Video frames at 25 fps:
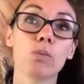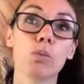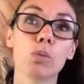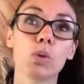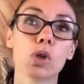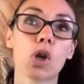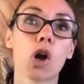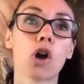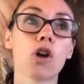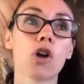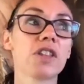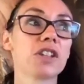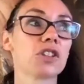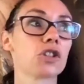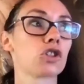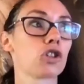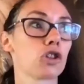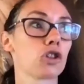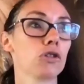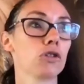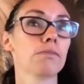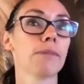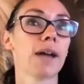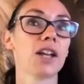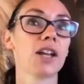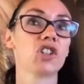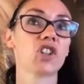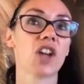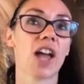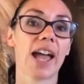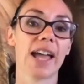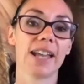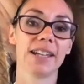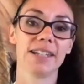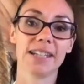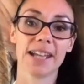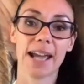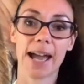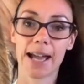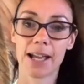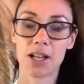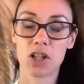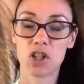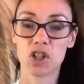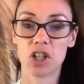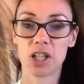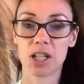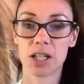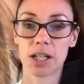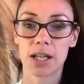know there's two major
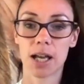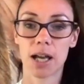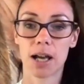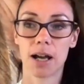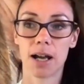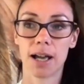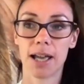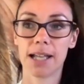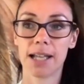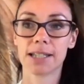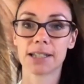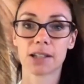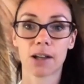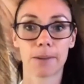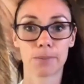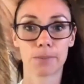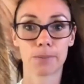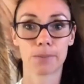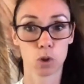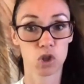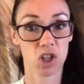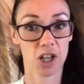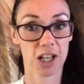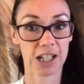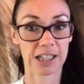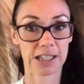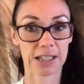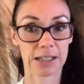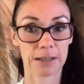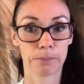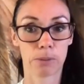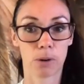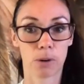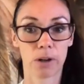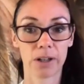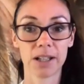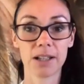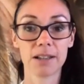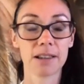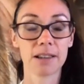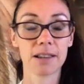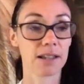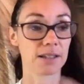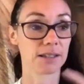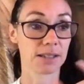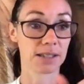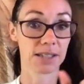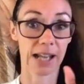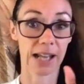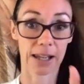anti-aging uh, enzymes or genes in the body
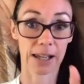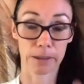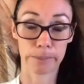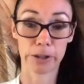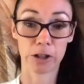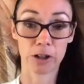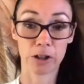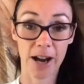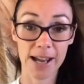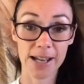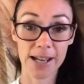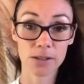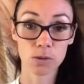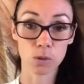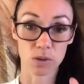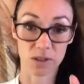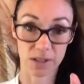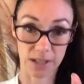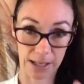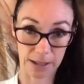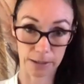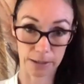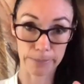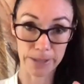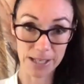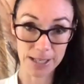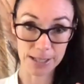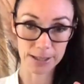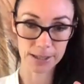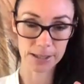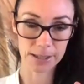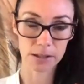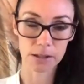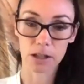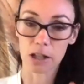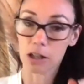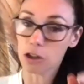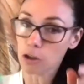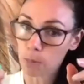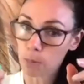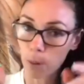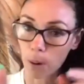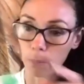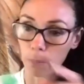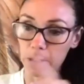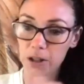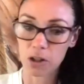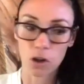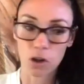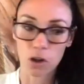there's telomerase or telomeres that you
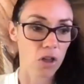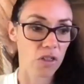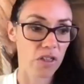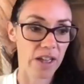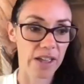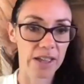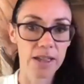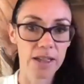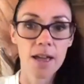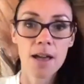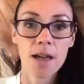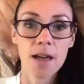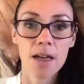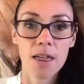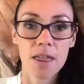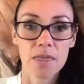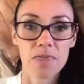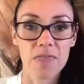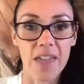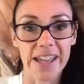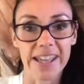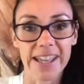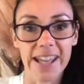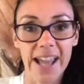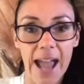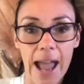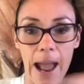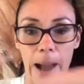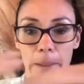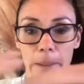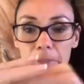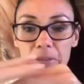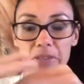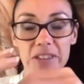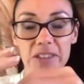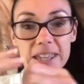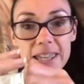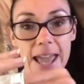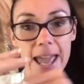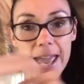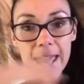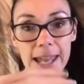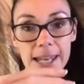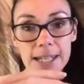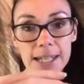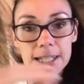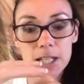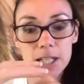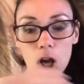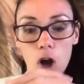probably know they they cap the
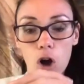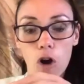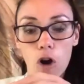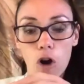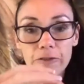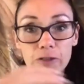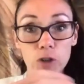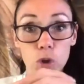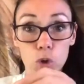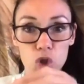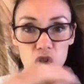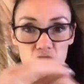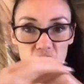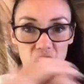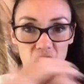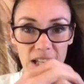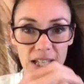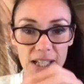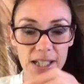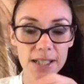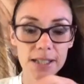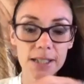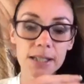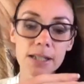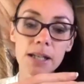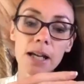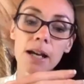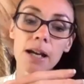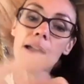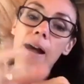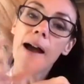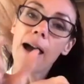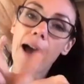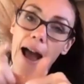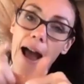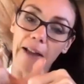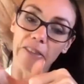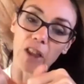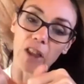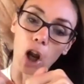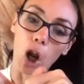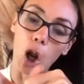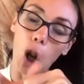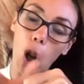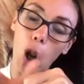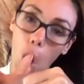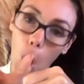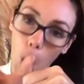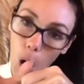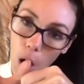end of your genes and the
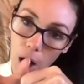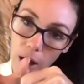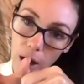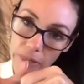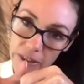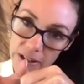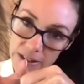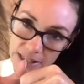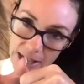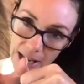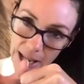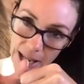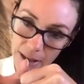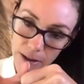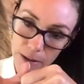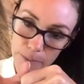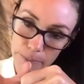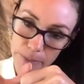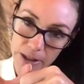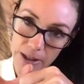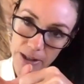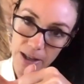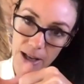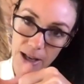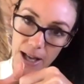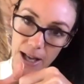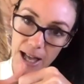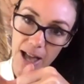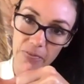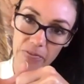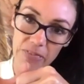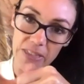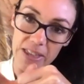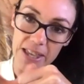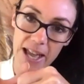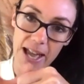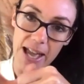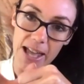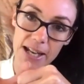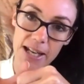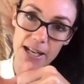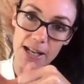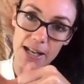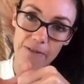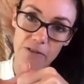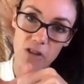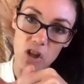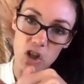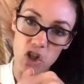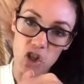longer the telomere at the end
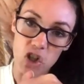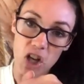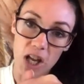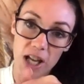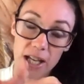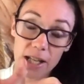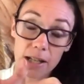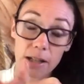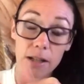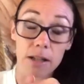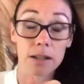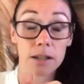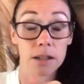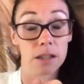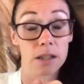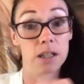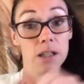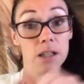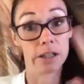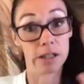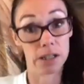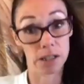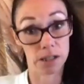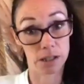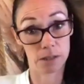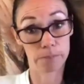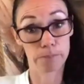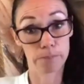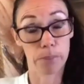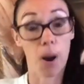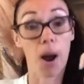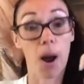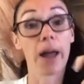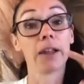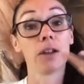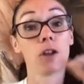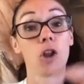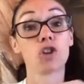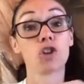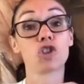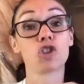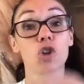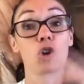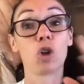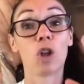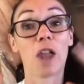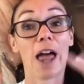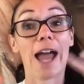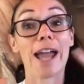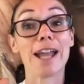of the gene the
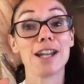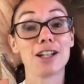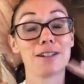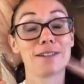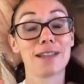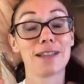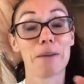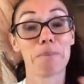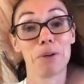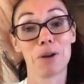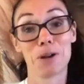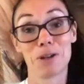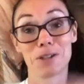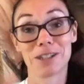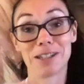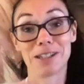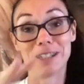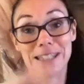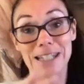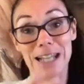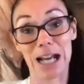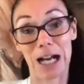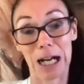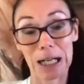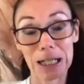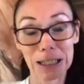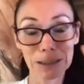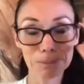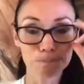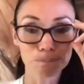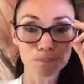biological age of that person is younger